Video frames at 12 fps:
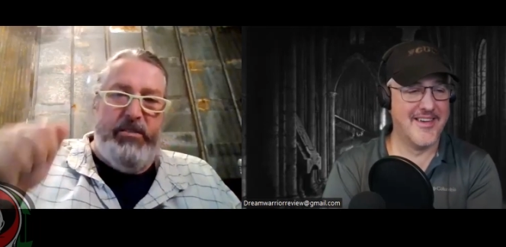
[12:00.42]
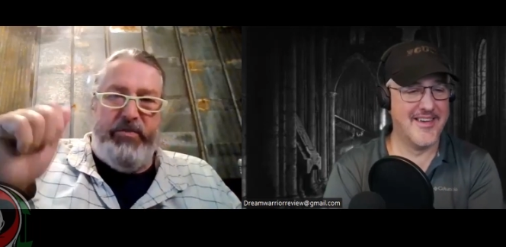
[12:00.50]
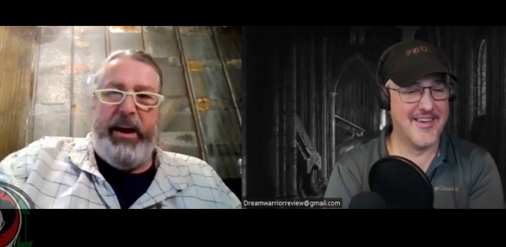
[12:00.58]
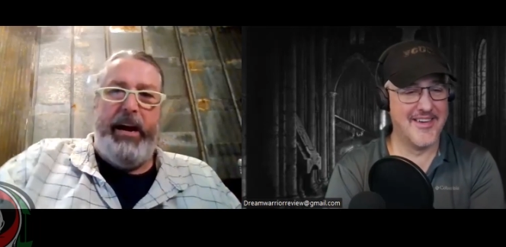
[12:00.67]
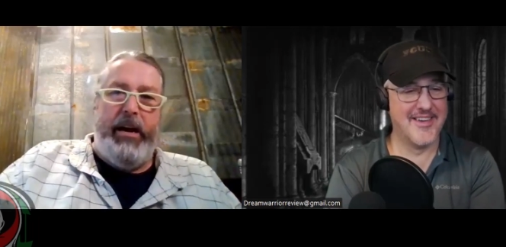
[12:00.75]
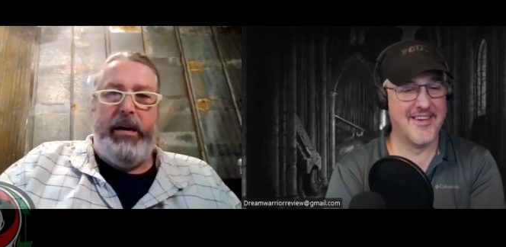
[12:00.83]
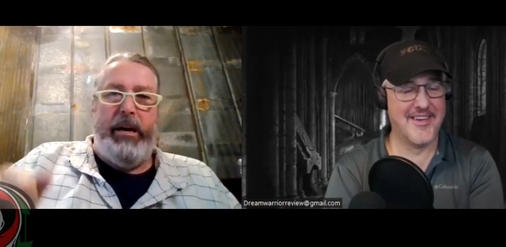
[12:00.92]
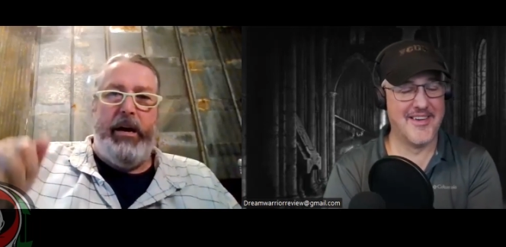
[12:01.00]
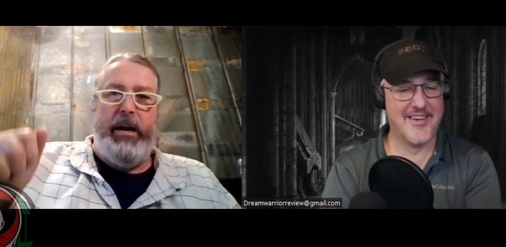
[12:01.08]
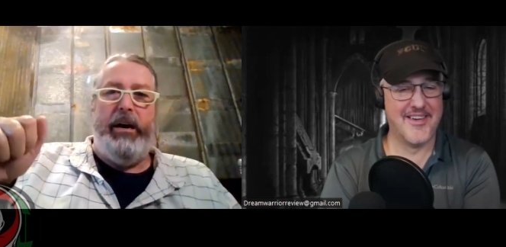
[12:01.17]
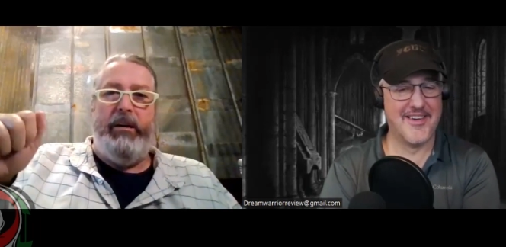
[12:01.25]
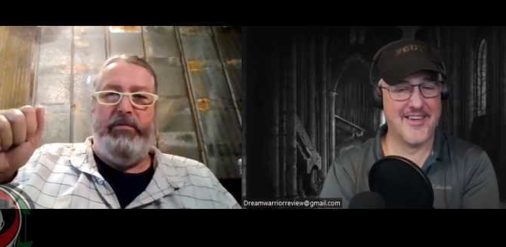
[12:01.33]
Speaker 1: a fan
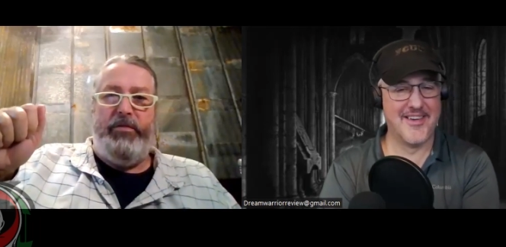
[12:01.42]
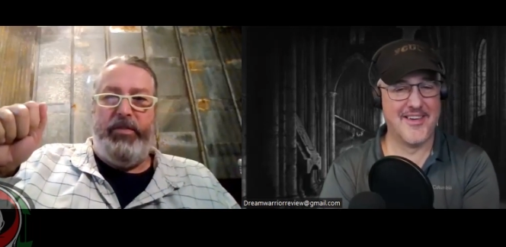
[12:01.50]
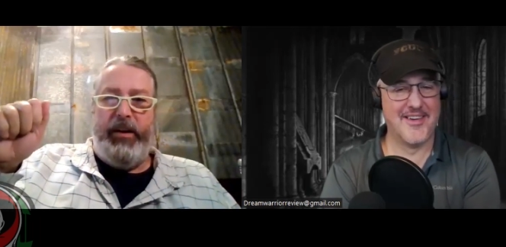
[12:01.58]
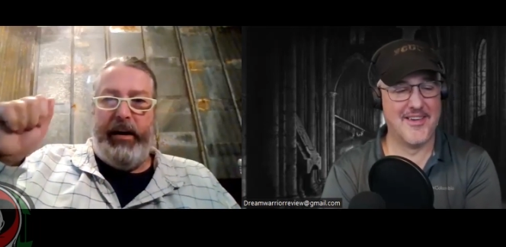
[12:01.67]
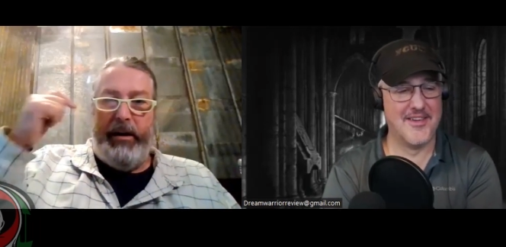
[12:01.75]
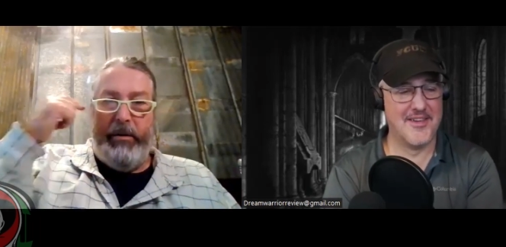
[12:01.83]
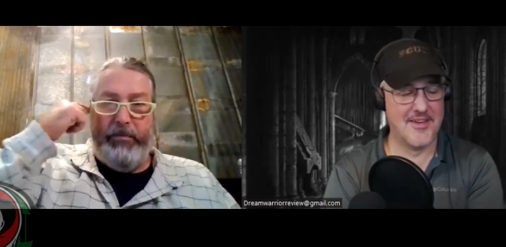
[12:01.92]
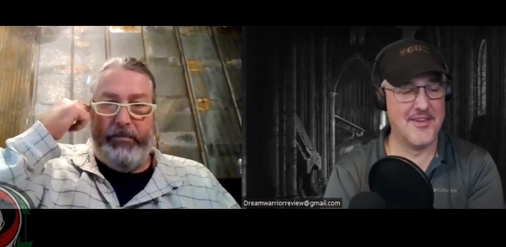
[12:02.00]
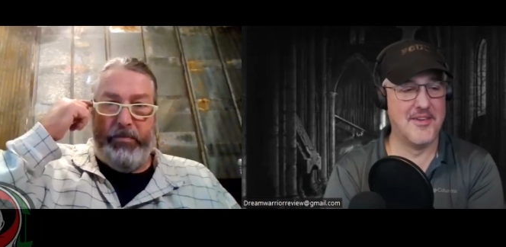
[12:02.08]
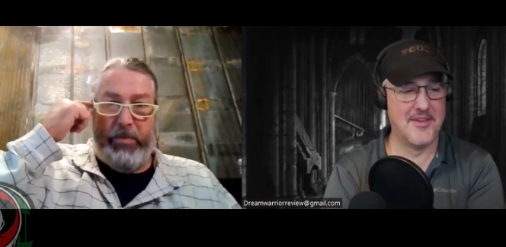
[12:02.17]
of um